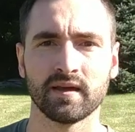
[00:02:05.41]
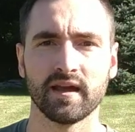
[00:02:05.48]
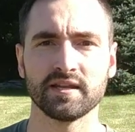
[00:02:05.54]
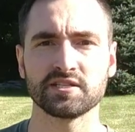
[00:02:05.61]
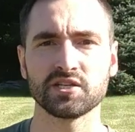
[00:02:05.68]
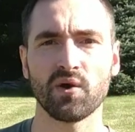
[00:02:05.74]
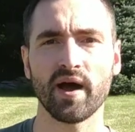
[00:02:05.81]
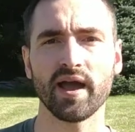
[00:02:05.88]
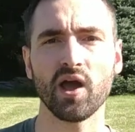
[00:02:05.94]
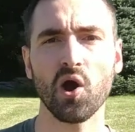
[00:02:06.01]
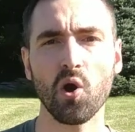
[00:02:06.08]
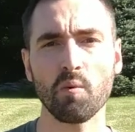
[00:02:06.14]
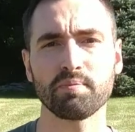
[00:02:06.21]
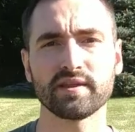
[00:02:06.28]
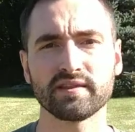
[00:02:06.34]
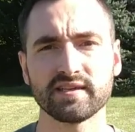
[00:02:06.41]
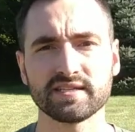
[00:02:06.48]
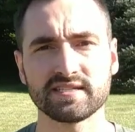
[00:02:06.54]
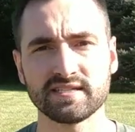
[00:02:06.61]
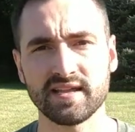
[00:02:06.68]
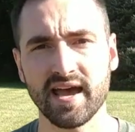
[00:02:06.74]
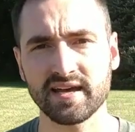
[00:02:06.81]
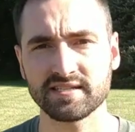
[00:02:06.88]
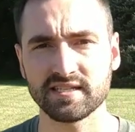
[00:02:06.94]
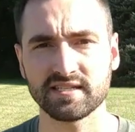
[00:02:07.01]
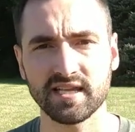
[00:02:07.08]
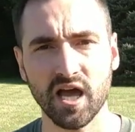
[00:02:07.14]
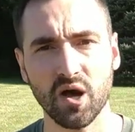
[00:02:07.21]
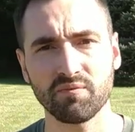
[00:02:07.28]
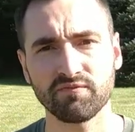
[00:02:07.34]
And so I hope that this text
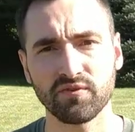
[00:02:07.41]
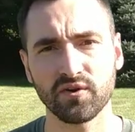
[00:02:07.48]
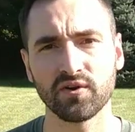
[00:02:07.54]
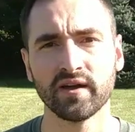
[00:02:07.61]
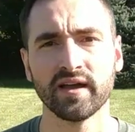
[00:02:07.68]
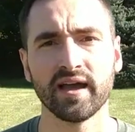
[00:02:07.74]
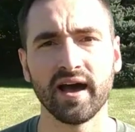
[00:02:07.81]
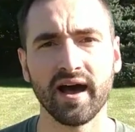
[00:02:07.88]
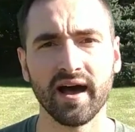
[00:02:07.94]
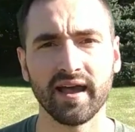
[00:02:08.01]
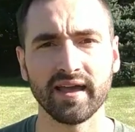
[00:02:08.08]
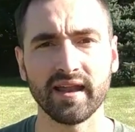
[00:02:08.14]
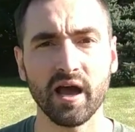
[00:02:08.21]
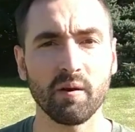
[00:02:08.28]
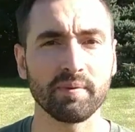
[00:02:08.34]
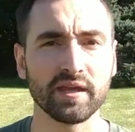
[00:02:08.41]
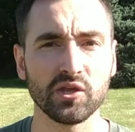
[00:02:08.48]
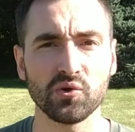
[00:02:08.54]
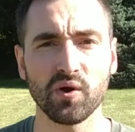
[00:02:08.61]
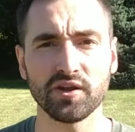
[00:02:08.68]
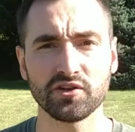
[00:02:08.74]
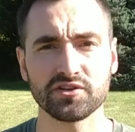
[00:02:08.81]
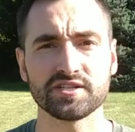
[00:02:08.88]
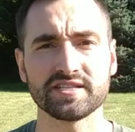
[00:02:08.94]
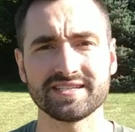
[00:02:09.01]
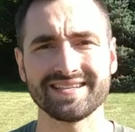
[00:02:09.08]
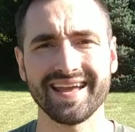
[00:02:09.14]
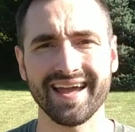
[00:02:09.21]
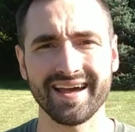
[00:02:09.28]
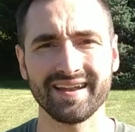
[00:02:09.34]
is helpful in helping you
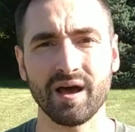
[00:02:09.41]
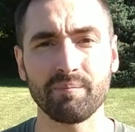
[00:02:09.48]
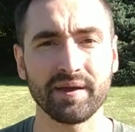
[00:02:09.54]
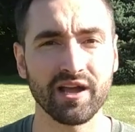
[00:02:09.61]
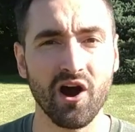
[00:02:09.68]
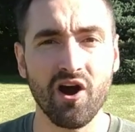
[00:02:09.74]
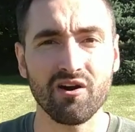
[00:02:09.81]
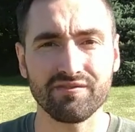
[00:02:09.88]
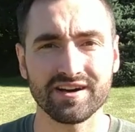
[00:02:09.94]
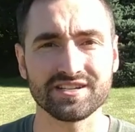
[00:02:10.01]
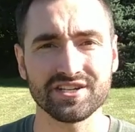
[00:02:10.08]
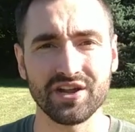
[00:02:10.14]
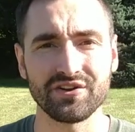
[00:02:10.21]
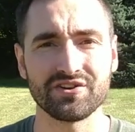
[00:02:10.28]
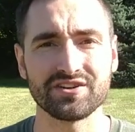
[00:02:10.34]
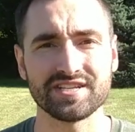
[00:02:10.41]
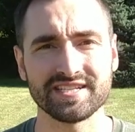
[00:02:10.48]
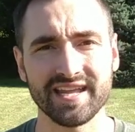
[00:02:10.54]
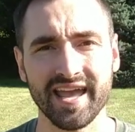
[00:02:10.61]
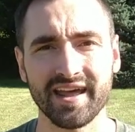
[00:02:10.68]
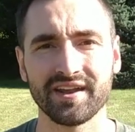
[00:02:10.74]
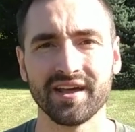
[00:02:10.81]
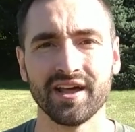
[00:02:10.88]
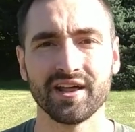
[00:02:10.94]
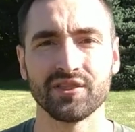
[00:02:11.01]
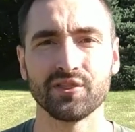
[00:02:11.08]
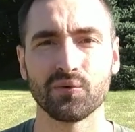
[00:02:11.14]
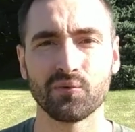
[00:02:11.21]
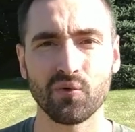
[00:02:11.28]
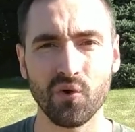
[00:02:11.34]
understand, helping all of us understand
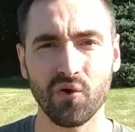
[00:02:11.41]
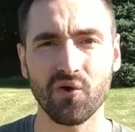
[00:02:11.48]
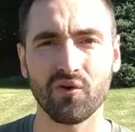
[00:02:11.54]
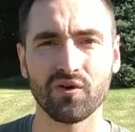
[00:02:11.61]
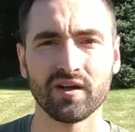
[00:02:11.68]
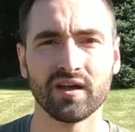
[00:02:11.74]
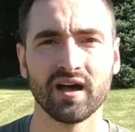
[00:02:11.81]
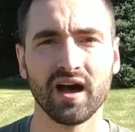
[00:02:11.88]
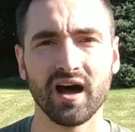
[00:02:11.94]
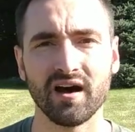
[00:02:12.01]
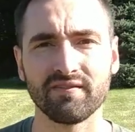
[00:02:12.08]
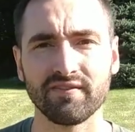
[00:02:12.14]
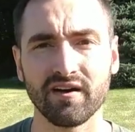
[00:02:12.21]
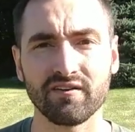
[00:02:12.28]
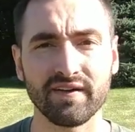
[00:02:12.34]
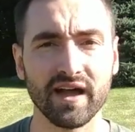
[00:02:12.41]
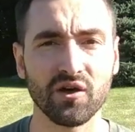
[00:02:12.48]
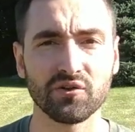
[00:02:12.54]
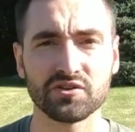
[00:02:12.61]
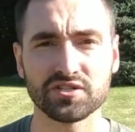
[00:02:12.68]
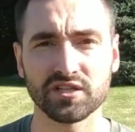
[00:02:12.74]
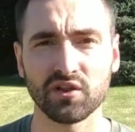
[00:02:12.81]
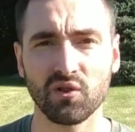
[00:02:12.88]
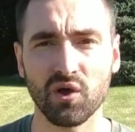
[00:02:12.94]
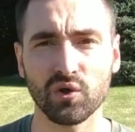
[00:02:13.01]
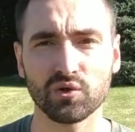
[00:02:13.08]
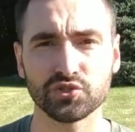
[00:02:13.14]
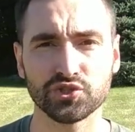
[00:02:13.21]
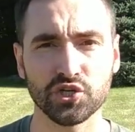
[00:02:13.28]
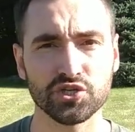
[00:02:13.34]
the role of elders in the
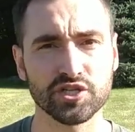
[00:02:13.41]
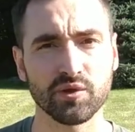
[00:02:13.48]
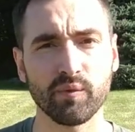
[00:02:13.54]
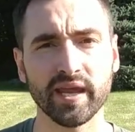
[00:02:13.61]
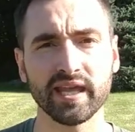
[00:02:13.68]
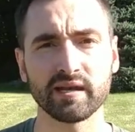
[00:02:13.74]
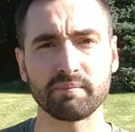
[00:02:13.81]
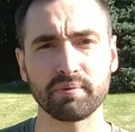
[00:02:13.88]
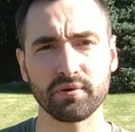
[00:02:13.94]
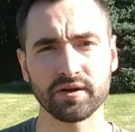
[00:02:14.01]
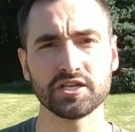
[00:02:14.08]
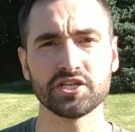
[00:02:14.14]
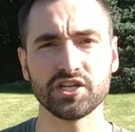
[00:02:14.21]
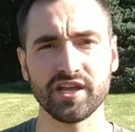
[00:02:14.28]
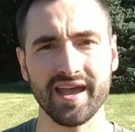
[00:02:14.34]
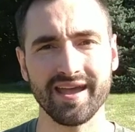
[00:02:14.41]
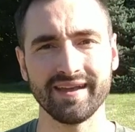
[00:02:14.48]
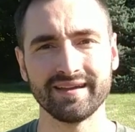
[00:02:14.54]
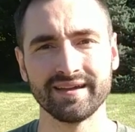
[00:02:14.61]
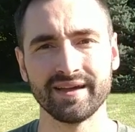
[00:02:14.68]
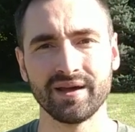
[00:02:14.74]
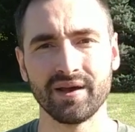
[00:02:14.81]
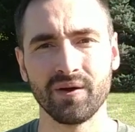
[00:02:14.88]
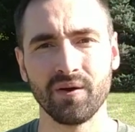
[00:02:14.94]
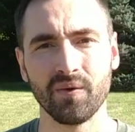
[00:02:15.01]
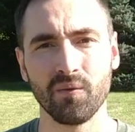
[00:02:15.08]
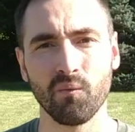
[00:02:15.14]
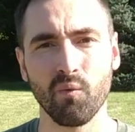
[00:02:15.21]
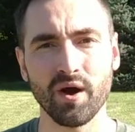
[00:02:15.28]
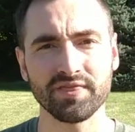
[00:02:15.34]
local church, and that we can appreciate
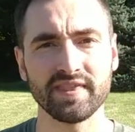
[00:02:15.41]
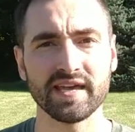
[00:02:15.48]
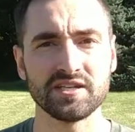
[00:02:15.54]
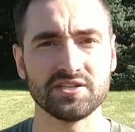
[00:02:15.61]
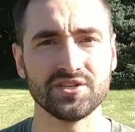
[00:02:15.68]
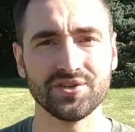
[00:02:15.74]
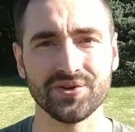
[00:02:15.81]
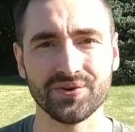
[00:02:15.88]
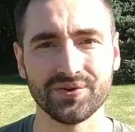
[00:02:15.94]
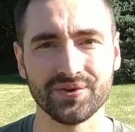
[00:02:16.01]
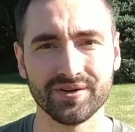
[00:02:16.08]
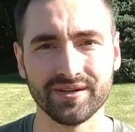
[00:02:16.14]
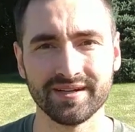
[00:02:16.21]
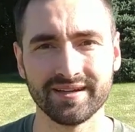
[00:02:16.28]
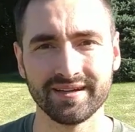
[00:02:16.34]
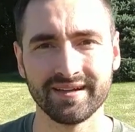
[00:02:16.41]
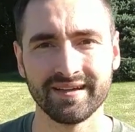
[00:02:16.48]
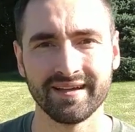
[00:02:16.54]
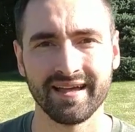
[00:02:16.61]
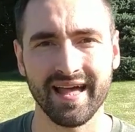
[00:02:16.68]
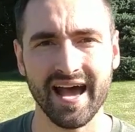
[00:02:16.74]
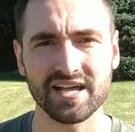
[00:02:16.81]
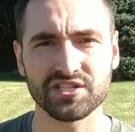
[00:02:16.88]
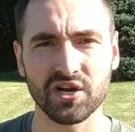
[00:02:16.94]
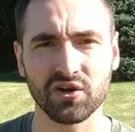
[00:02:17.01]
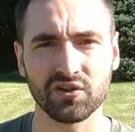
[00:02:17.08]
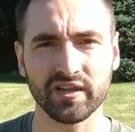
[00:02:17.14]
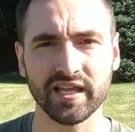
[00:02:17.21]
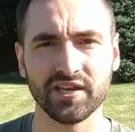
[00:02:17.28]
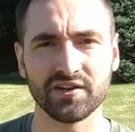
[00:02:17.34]
what they do as
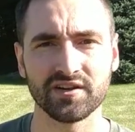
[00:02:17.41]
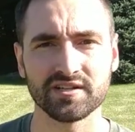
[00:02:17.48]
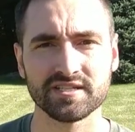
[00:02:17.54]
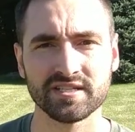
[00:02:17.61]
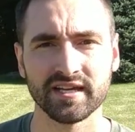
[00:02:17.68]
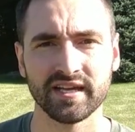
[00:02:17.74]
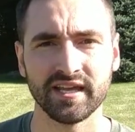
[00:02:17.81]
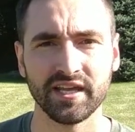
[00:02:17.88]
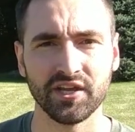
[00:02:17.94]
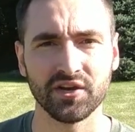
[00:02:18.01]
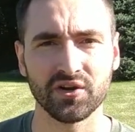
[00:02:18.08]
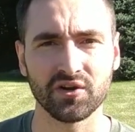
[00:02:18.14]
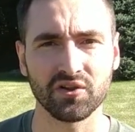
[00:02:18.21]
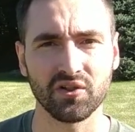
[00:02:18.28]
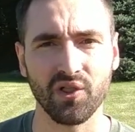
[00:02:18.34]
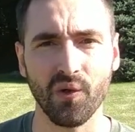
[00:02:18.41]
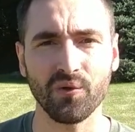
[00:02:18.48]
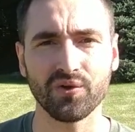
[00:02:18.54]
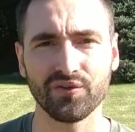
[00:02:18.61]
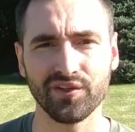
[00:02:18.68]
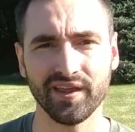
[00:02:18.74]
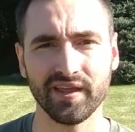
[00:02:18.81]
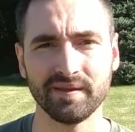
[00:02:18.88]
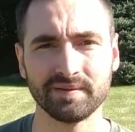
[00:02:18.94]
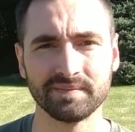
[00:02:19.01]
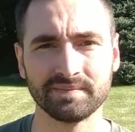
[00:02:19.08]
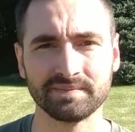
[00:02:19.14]
our leaders here locally.